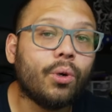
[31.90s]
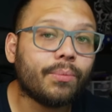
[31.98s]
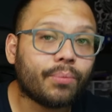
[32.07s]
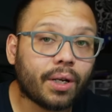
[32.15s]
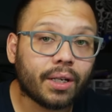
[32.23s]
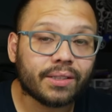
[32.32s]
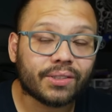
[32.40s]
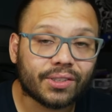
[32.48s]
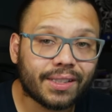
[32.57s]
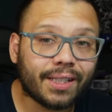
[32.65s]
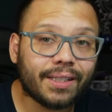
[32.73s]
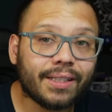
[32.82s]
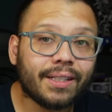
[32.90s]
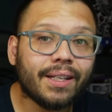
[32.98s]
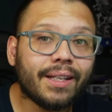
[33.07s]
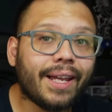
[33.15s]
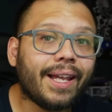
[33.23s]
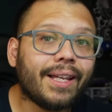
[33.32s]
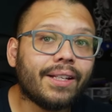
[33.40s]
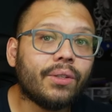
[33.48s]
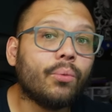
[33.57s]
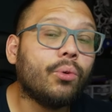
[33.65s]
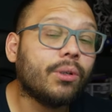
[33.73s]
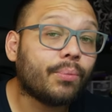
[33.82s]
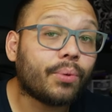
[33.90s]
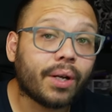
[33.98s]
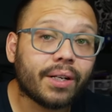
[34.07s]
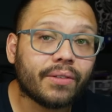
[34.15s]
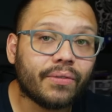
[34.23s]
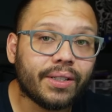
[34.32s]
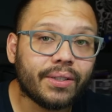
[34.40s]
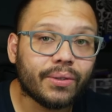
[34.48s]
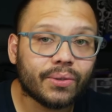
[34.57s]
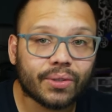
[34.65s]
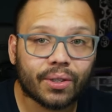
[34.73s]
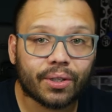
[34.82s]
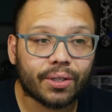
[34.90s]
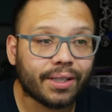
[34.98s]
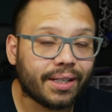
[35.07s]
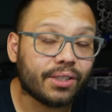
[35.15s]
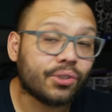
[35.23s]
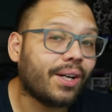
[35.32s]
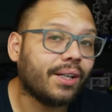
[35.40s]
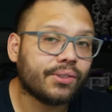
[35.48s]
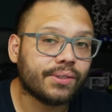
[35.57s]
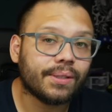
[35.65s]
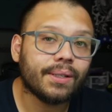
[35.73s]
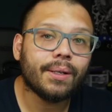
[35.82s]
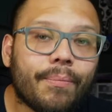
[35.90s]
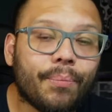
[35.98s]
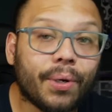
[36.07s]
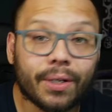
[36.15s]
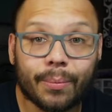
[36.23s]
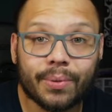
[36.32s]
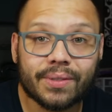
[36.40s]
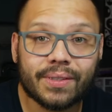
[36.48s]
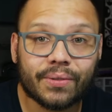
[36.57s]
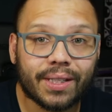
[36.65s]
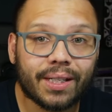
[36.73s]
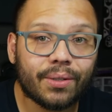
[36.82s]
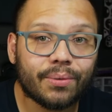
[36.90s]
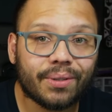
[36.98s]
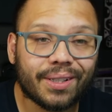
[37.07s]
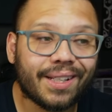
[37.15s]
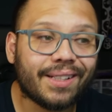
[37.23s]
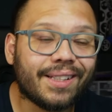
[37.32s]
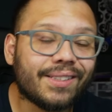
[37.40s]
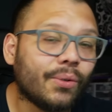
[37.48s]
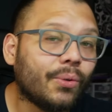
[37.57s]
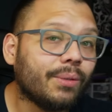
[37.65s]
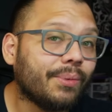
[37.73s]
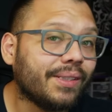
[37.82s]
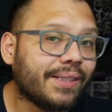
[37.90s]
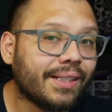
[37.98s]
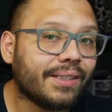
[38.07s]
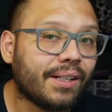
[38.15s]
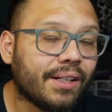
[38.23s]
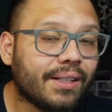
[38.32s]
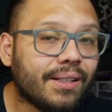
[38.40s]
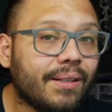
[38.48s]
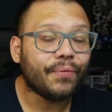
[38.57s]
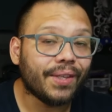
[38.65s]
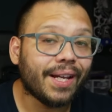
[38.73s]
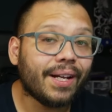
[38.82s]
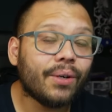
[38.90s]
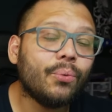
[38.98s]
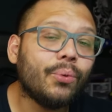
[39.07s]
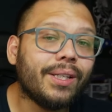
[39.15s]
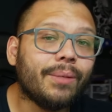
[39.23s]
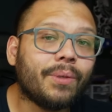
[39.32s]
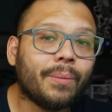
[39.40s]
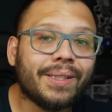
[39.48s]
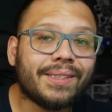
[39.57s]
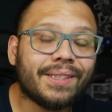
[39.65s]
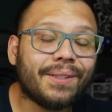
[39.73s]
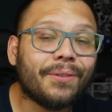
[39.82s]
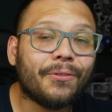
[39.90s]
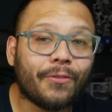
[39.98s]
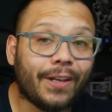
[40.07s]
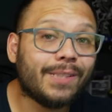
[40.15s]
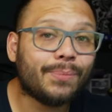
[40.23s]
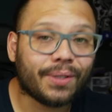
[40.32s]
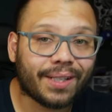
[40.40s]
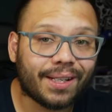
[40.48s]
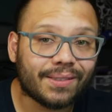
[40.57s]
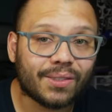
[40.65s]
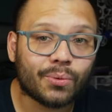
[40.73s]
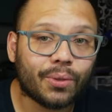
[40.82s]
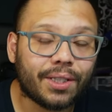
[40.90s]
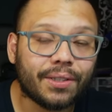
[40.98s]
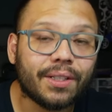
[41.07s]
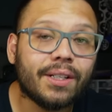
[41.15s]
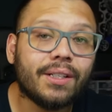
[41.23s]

what products are selling, and what product videos are getting traction. But up until now, again, it's only been TikTok. Now we implemented Facebook ads as well.